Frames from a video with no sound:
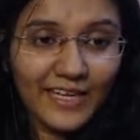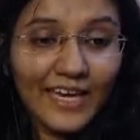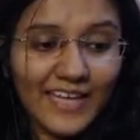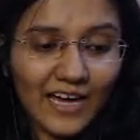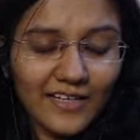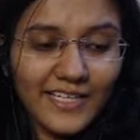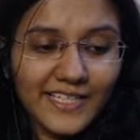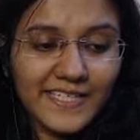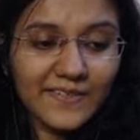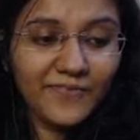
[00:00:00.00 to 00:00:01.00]
Yeah, it
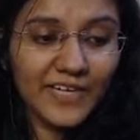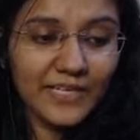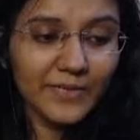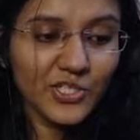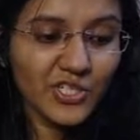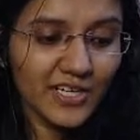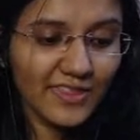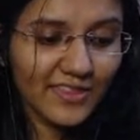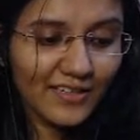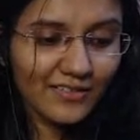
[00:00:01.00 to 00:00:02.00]
is very much
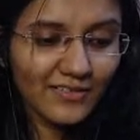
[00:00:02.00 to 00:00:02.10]
Ratna.